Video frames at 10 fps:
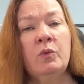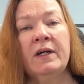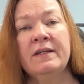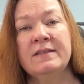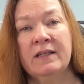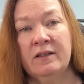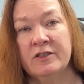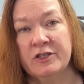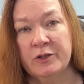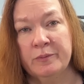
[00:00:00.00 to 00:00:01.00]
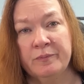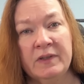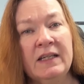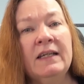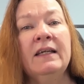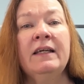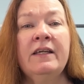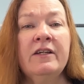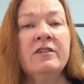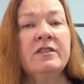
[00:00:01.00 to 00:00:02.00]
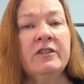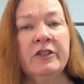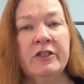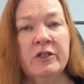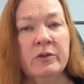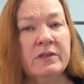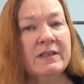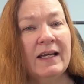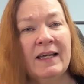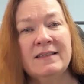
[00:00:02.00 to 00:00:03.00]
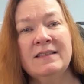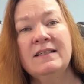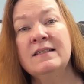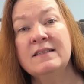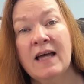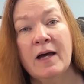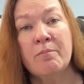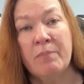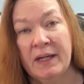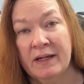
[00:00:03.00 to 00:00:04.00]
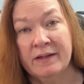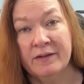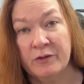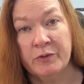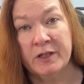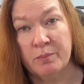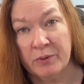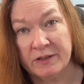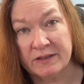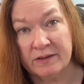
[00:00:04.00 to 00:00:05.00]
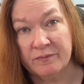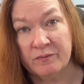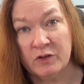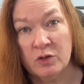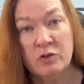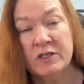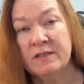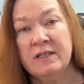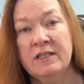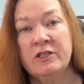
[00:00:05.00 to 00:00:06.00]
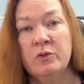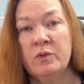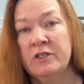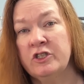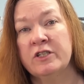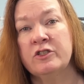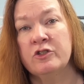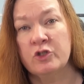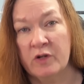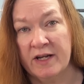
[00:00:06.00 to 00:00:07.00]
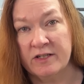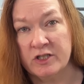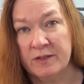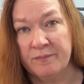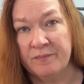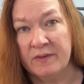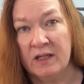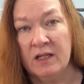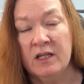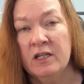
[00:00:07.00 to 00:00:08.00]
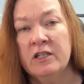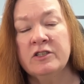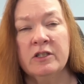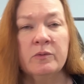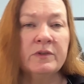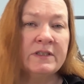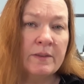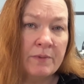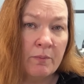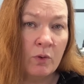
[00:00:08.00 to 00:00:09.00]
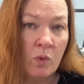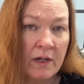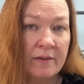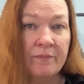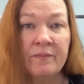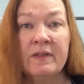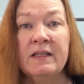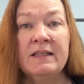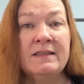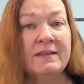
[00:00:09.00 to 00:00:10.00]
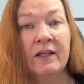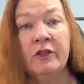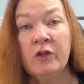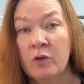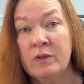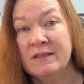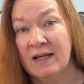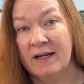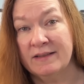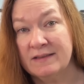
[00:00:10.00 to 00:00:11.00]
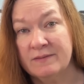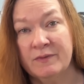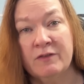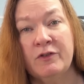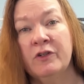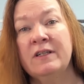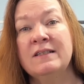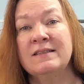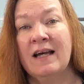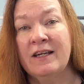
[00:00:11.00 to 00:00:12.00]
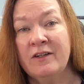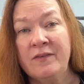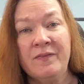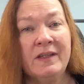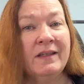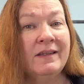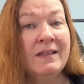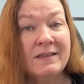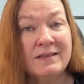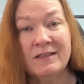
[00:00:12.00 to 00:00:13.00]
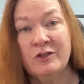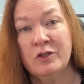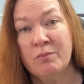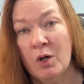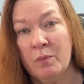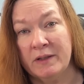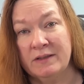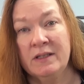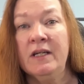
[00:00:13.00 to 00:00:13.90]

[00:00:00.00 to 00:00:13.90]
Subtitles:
what can sellers do? Here's the good news: Etsy has not banned 3D printing. You just need to adjust your strategy. So, tip number one: sell your own designs. If you're a designer, this is your moment.